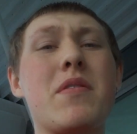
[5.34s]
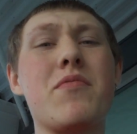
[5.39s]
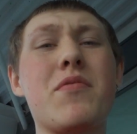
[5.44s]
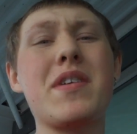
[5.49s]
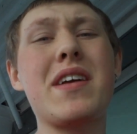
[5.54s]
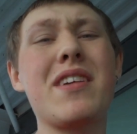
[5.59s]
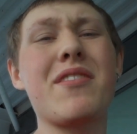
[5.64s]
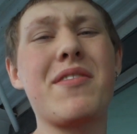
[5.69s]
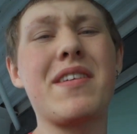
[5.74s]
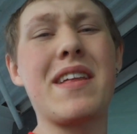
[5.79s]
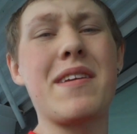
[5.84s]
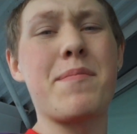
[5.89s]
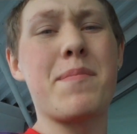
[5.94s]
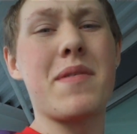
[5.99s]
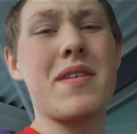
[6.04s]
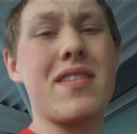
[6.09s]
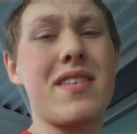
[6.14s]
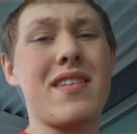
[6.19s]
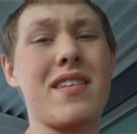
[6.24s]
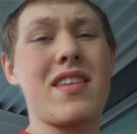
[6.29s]
been really, really
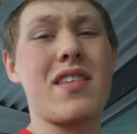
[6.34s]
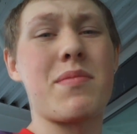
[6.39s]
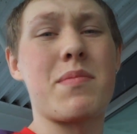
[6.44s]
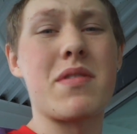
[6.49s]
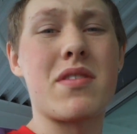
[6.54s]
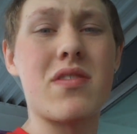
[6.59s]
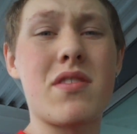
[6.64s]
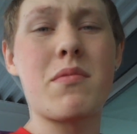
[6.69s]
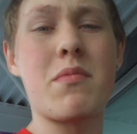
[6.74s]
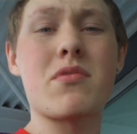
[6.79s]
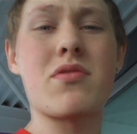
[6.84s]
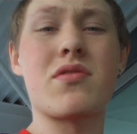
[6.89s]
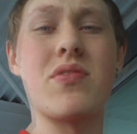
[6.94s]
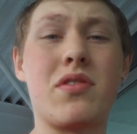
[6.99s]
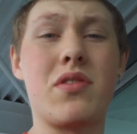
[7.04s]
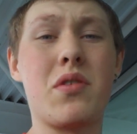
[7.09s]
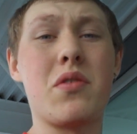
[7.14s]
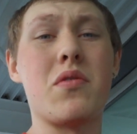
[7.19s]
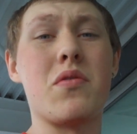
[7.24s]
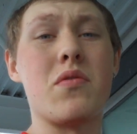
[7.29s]
busy. There's been so much to
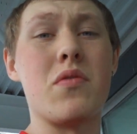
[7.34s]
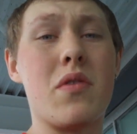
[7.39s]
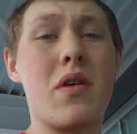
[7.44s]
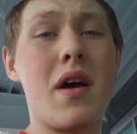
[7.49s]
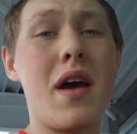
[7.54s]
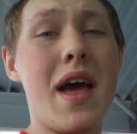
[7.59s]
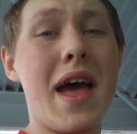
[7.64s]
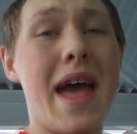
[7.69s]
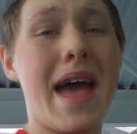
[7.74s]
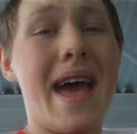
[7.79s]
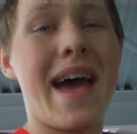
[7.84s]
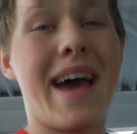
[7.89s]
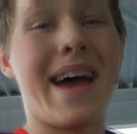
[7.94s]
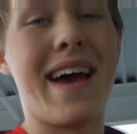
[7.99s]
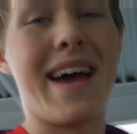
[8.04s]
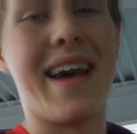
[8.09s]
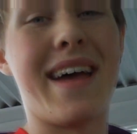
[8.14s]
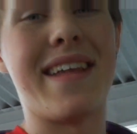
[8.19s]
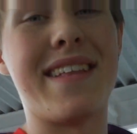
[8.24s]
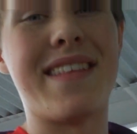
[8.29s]
do,
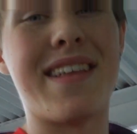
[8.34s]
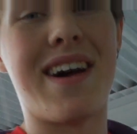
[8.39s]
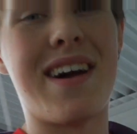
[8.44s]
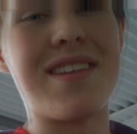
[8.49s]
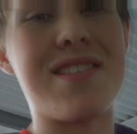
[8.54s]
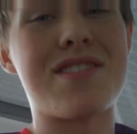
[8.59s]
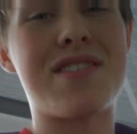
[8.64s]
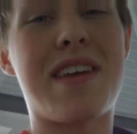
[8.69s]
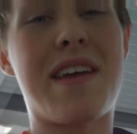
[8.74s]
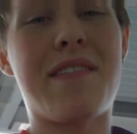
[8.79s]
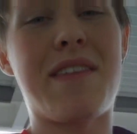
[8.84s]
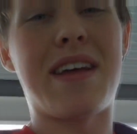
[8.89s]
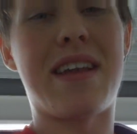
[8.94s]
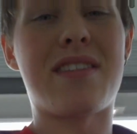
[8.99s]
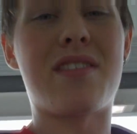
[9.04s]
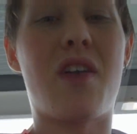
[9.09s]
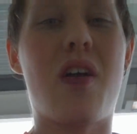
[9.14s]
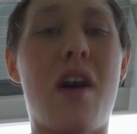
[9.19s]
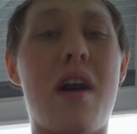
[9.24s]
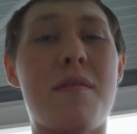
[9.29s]
and I just haven't
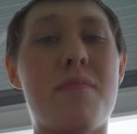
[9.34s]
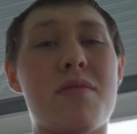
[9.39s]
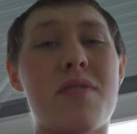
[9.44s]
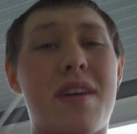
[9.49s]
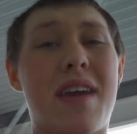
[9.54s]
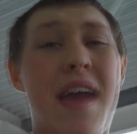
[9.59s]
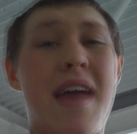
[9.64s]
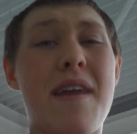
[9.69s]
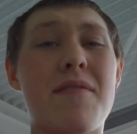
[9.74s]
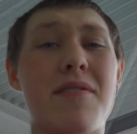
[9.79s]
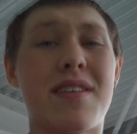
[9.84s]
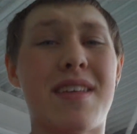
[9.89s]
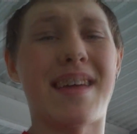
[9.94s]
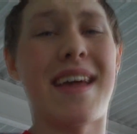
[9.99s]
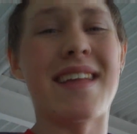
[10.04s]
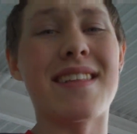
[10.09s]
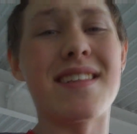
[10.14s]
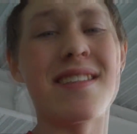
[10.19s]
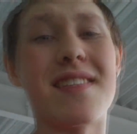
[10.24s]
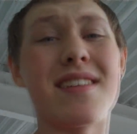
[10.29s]
had time to get
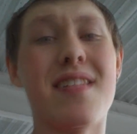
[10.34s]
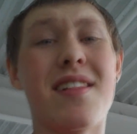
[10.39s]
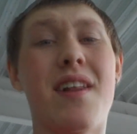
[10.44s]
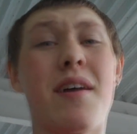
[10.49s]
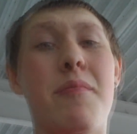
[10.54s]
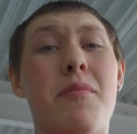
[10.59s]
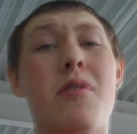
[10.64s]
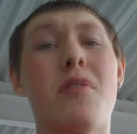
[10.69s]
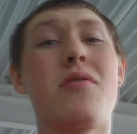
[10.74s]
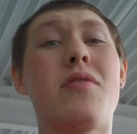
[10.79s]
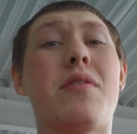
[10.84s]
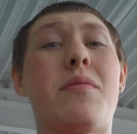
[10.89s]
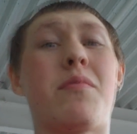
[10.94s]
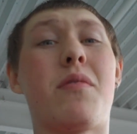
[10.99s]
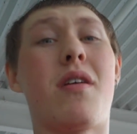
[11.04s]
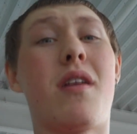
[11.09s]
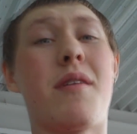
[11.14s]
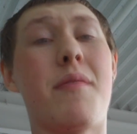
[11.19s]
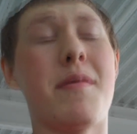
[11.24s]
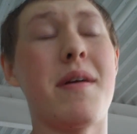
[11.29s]
everything edited and uploaded
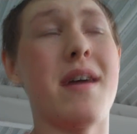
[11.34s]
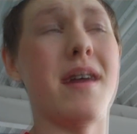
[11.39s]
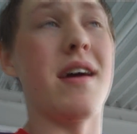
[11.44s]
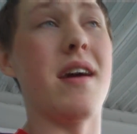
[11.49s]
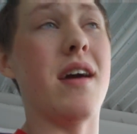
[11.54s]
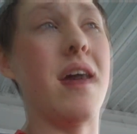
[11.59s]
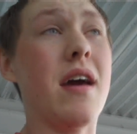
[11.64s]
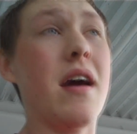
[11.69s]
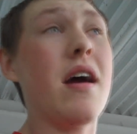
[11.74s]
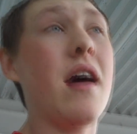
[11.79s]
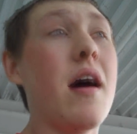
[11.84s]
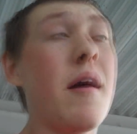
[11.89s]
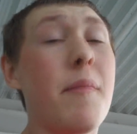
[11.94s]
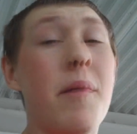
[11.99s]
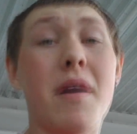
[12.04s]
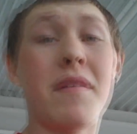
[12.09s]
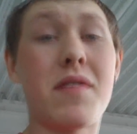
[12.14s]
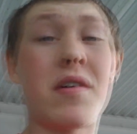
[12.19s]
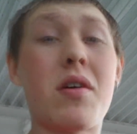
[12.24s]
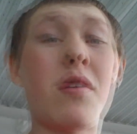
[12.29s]
while I'm here.
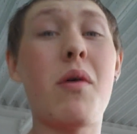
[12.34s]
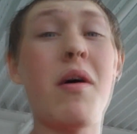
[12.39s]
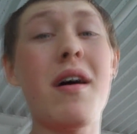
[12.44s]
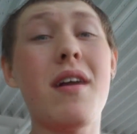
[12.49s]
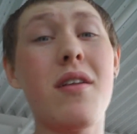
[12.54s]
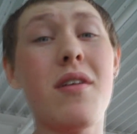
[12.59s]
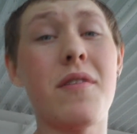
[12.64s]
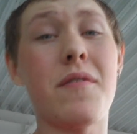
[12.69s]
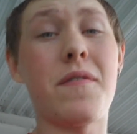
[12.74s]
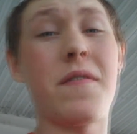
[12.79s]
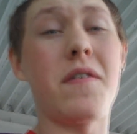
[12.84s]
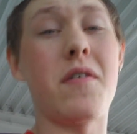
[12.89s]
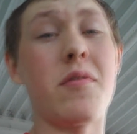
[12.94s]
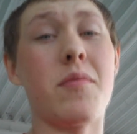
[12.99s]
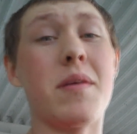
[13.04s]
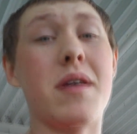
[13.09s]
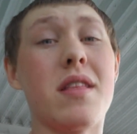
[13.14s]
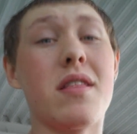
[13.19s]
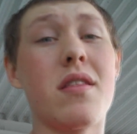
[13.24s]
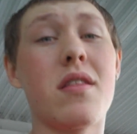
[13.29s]
But I've done quite a lot of
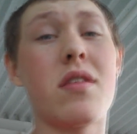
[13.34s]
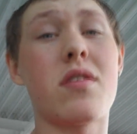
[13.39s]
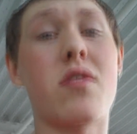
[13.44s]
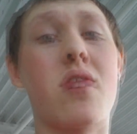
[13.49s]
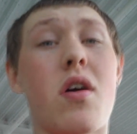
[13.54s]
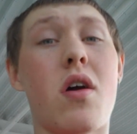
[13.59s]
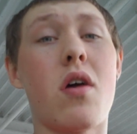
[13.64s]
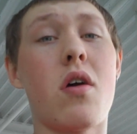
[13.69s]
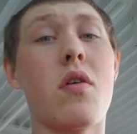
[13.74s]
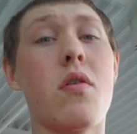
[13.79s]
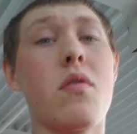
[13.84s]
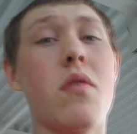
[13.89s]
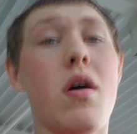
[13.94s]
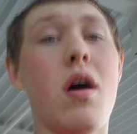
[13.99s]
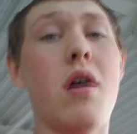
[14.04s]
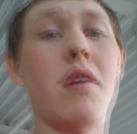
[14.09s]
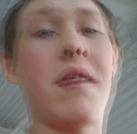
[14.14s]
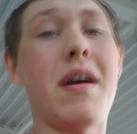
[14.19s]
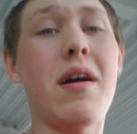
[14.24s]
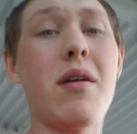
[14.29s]
filming, so
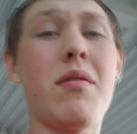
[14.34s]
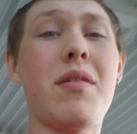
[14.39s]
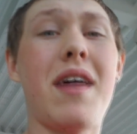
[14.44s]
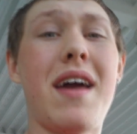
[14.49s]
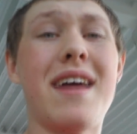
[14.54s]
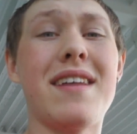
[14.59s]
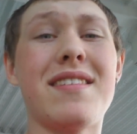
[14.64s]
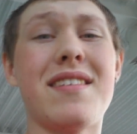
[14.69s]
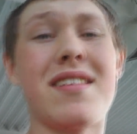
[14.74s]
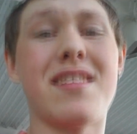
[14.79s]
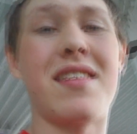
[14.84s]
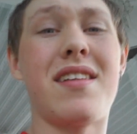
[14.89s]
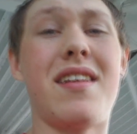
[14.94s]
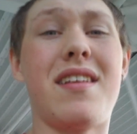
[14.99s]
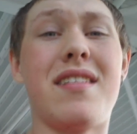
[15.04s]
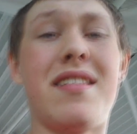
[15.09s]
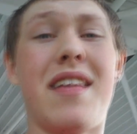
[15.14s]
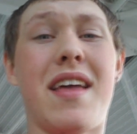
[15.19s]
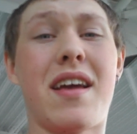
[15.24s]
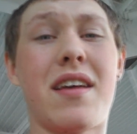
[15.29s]
I'll get all that
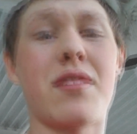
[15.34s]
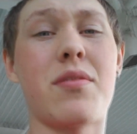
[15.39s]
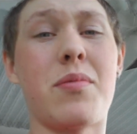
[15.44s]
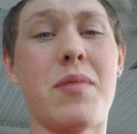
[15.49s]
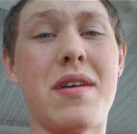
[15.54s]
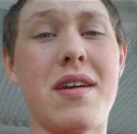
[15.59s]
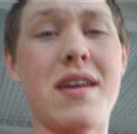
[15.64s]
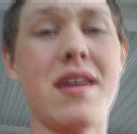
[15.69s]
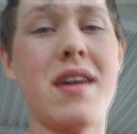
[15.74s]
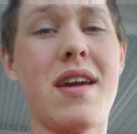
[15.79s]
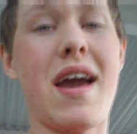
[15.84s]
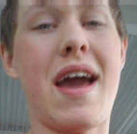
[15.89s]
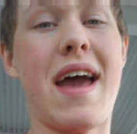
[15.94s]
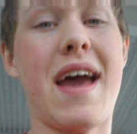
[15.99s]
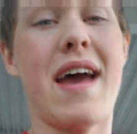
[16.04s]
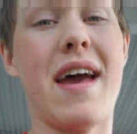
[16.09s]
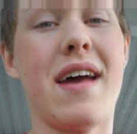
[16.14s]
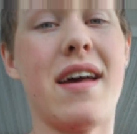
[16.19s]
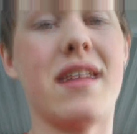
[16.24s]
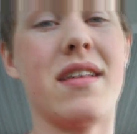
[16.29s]
edited next week
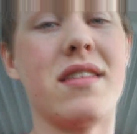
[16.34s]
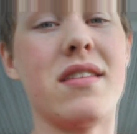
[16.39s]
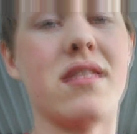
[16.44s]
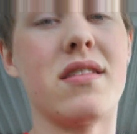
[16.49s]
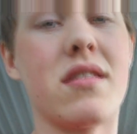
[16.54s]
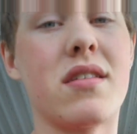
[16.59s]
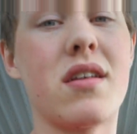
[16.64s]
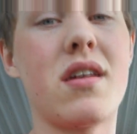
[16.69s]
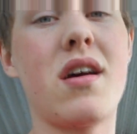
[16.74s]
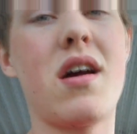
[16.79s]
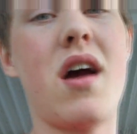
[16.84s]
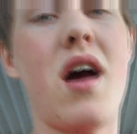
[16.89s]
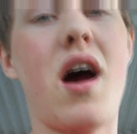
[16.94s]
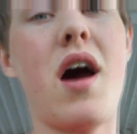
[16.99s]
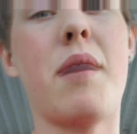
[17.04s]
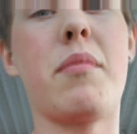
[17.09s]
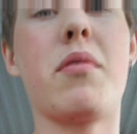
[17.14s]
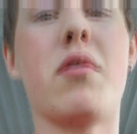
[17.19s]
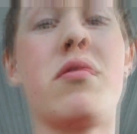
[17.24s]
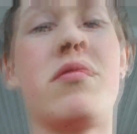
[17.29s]
and
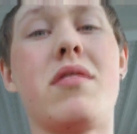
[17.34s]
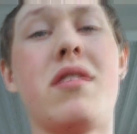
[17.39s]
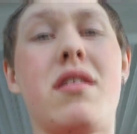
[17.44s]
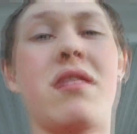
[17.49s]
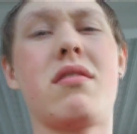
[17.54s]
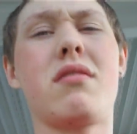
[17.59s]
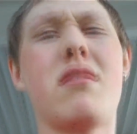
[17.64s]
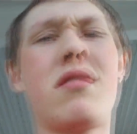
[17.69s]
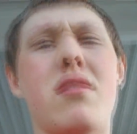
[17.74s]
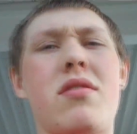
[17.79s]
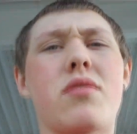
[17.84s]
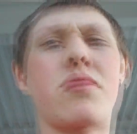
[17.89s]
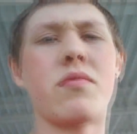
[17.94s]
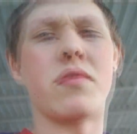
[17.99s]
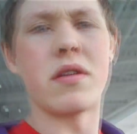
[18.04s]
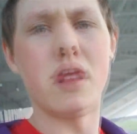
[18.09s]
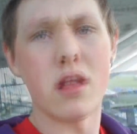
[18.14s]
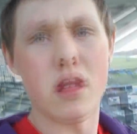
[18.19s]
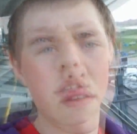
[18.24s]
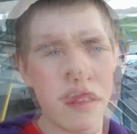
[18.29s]
upload it. This is
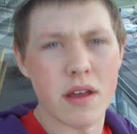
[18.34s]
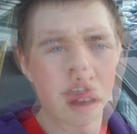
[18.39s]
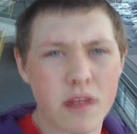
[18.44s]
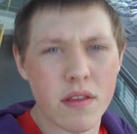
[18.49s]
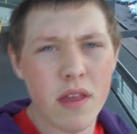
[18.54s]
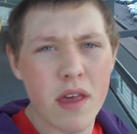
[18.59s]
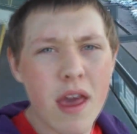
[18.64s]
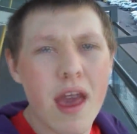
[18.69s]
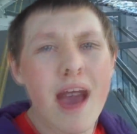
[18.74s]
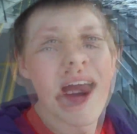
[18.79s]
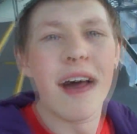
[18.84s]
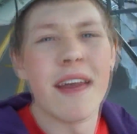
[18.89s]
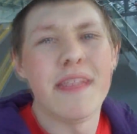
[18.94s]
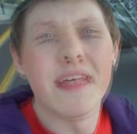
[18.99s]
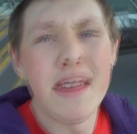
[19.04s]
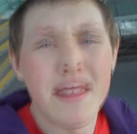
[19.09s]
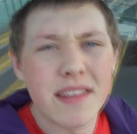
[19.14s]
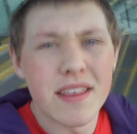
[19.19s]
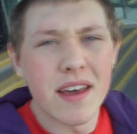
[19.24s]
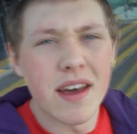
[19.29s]
really low down. And
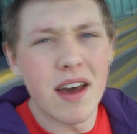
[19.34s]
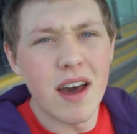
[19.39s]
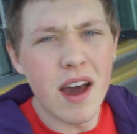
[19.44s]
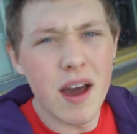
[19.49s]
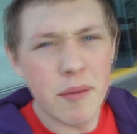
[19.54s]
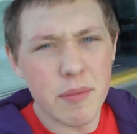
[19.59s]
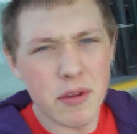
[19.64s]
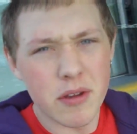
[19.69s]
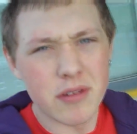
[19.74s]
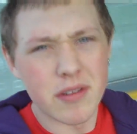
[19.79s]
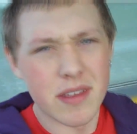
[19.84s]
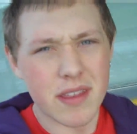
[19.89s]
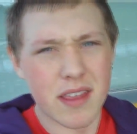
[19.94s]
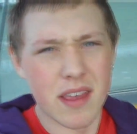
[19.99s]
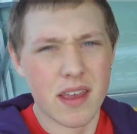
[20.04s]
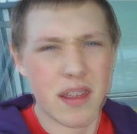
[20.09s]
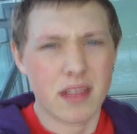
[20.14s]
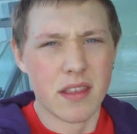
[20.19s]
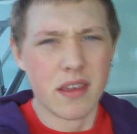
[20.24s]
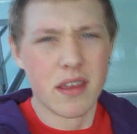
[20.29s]
then upload it
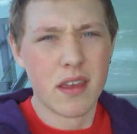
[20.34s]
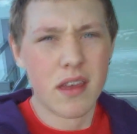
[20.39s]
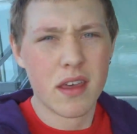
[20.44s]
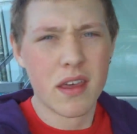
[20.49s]
then.